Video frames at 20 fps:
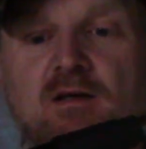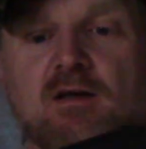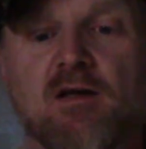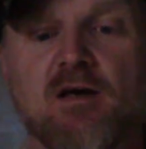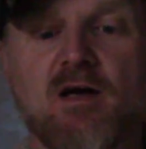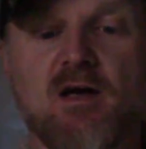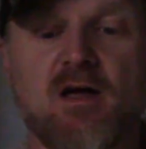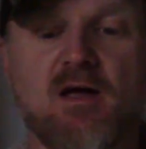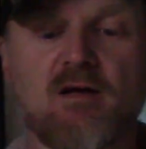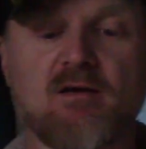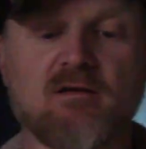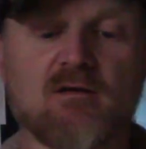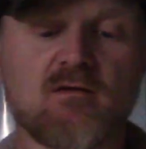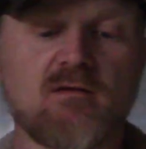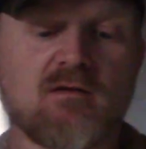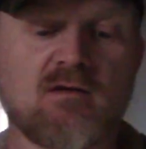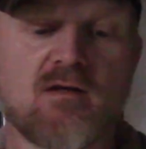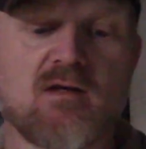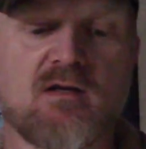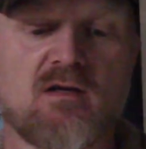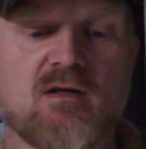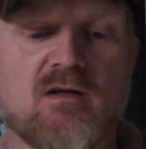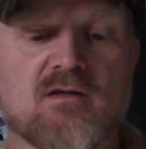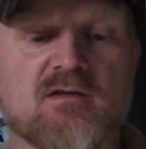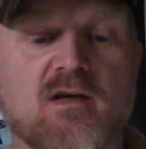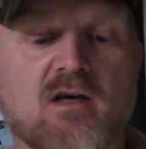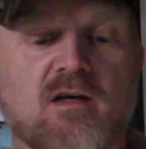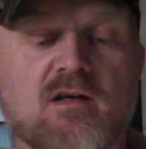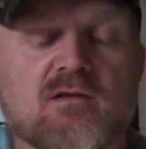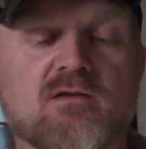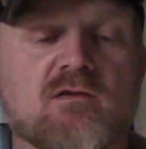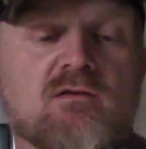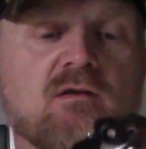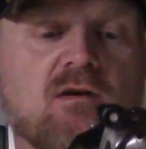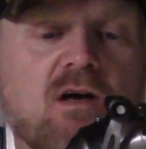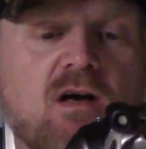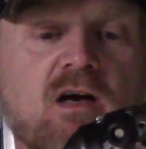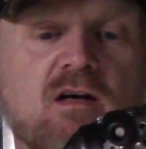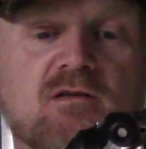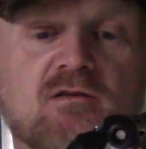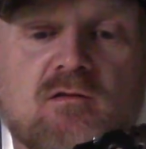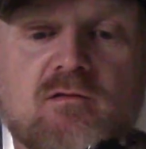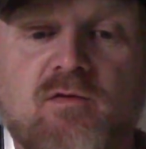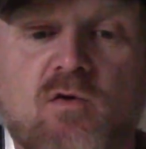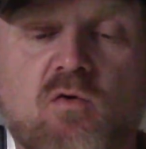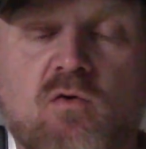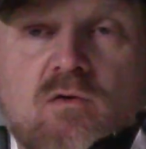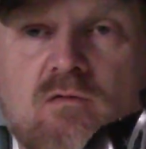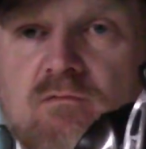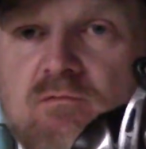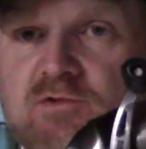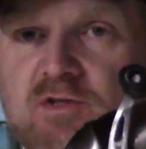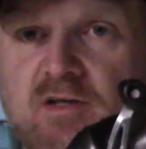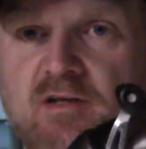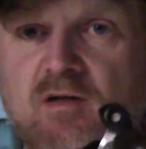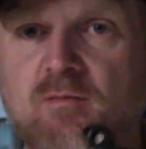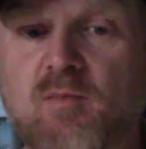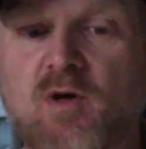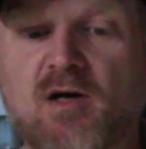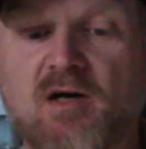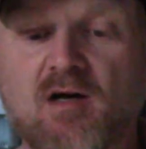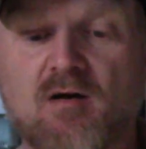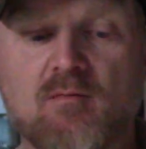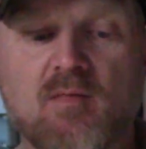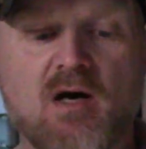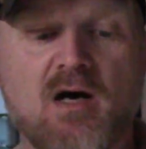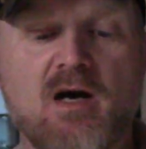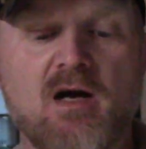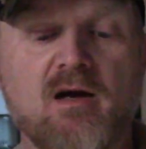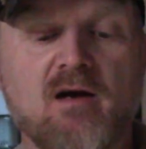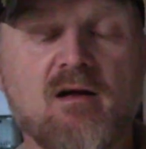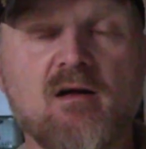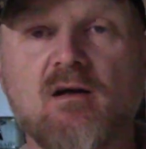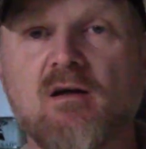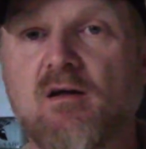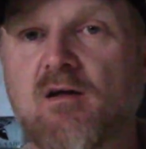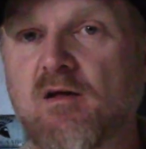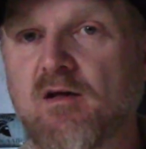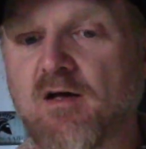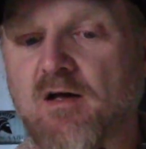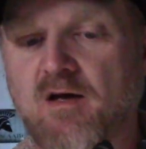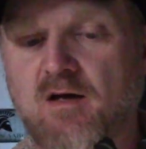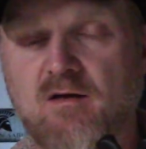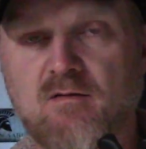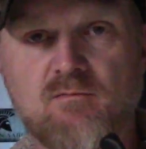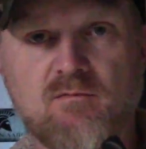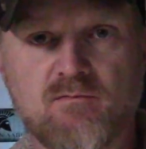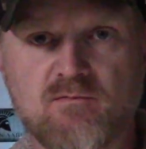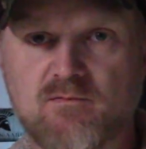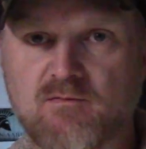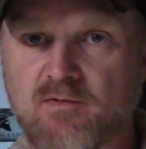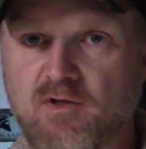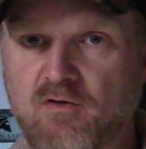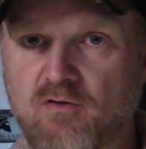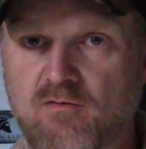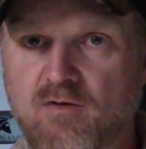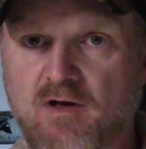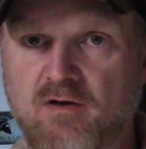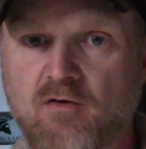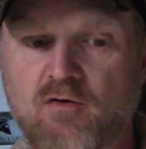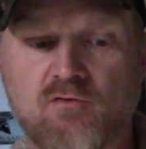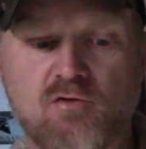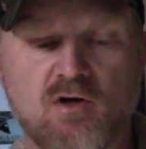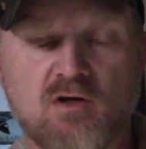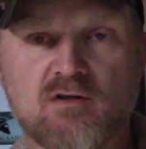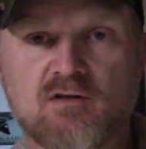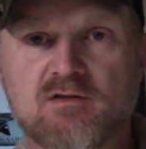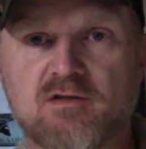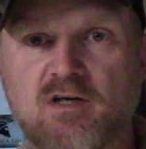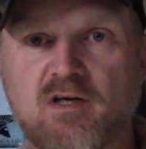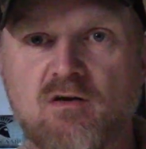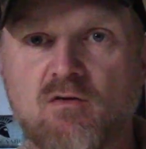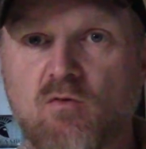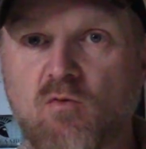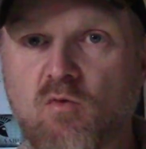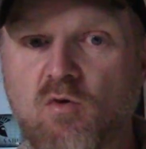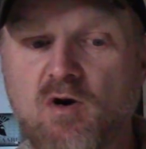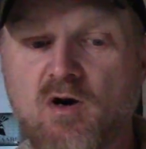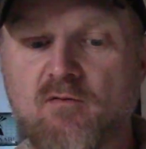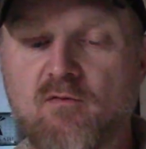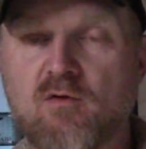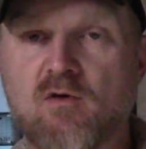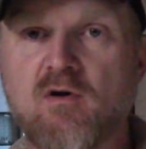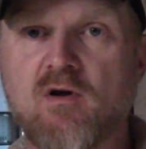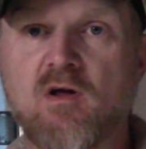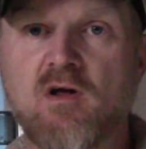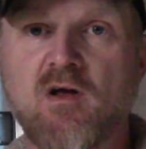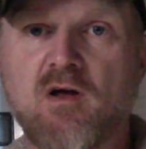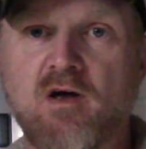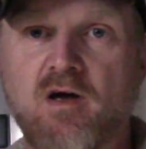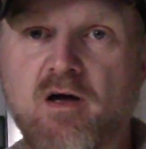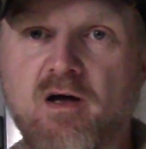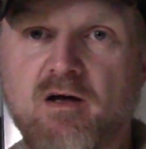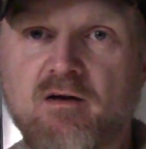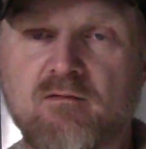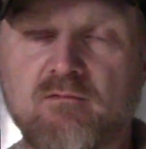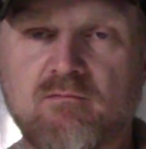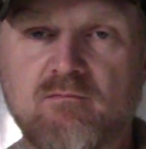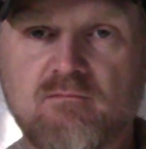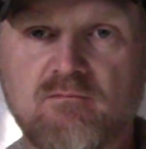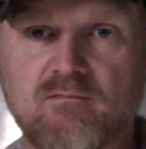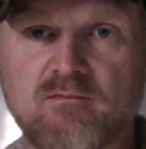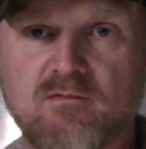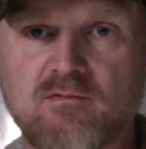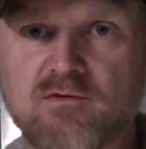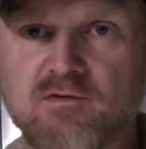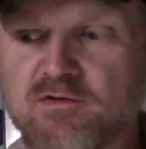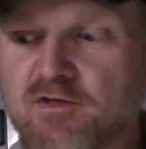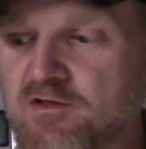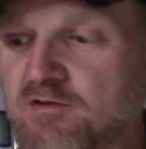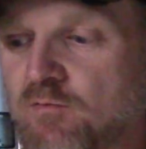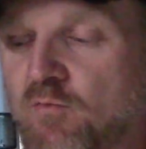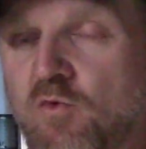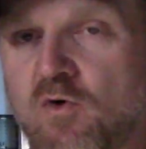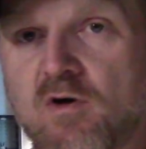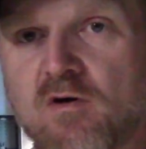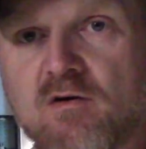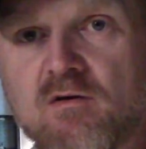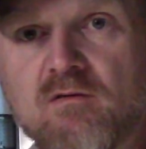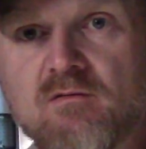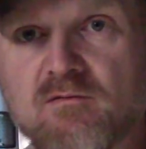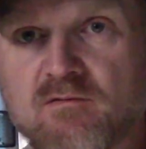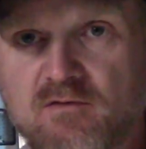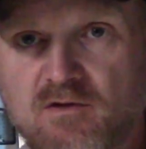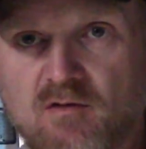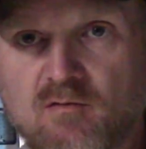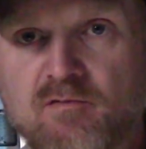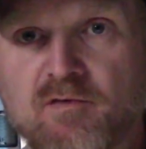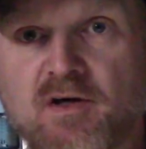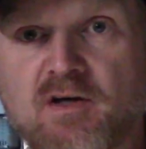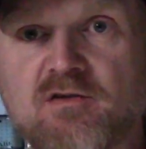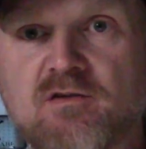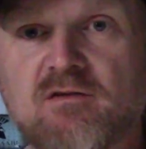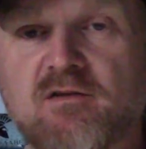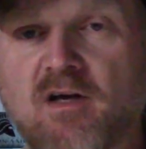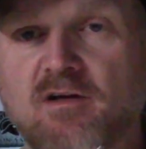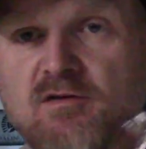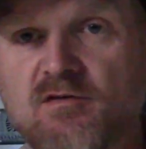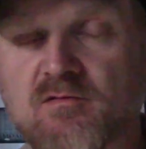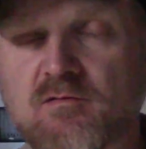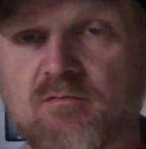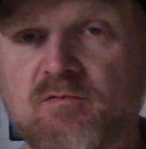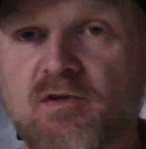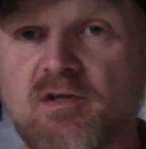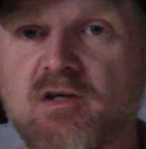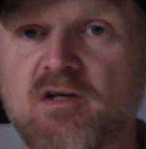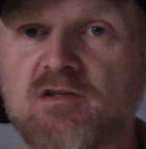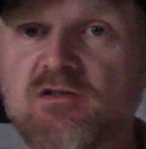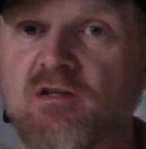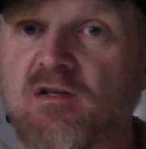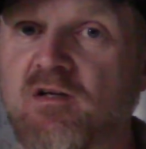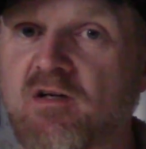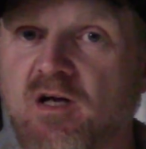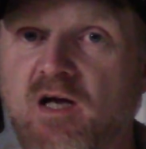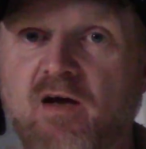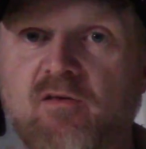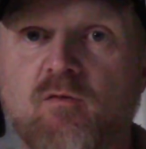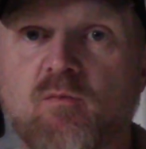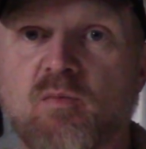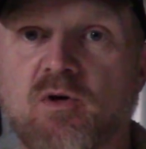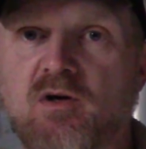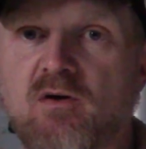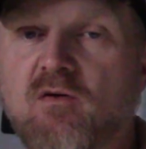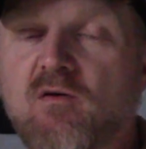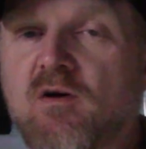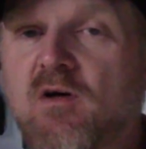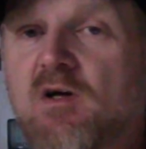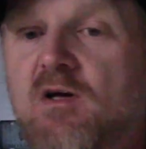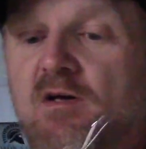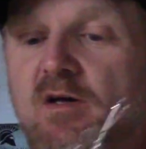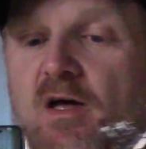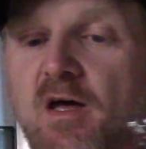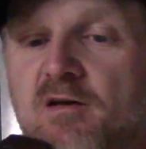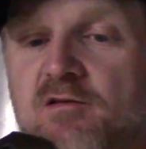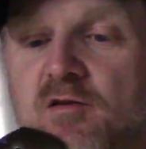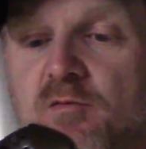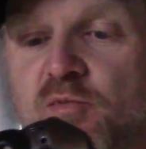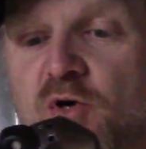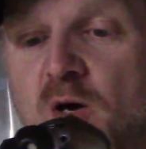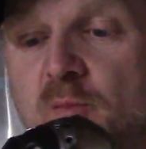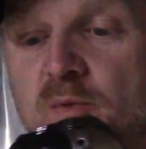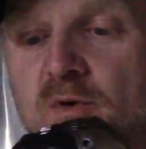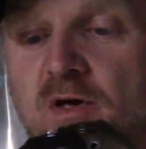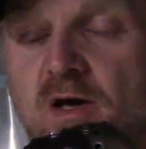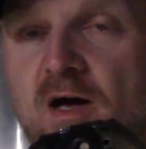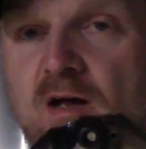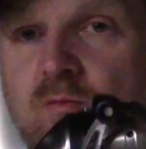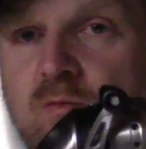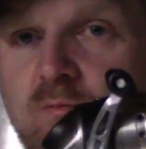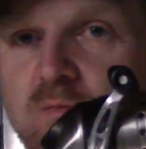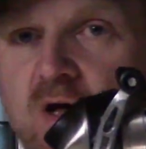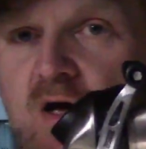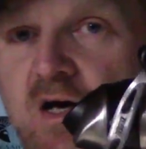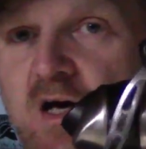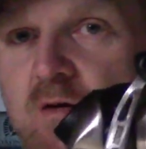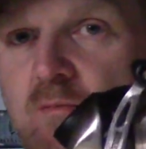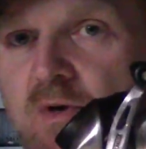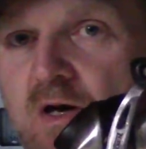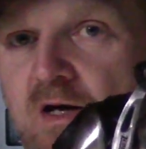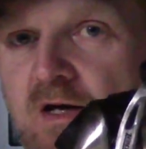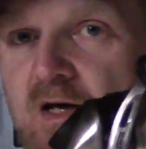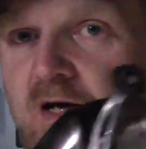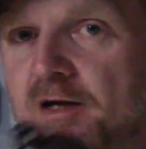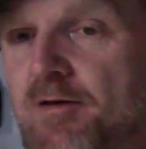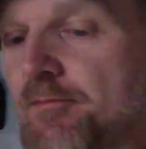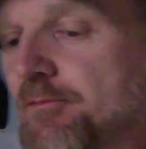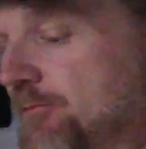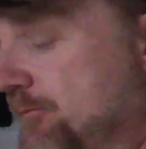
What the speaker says: And this thing is excellent for sticking in a bug-out bag and behind your truck seat or wherever, and see some water, go fishing, catch you some fish, have a meal. Excellent prepping item and bug-out bag item.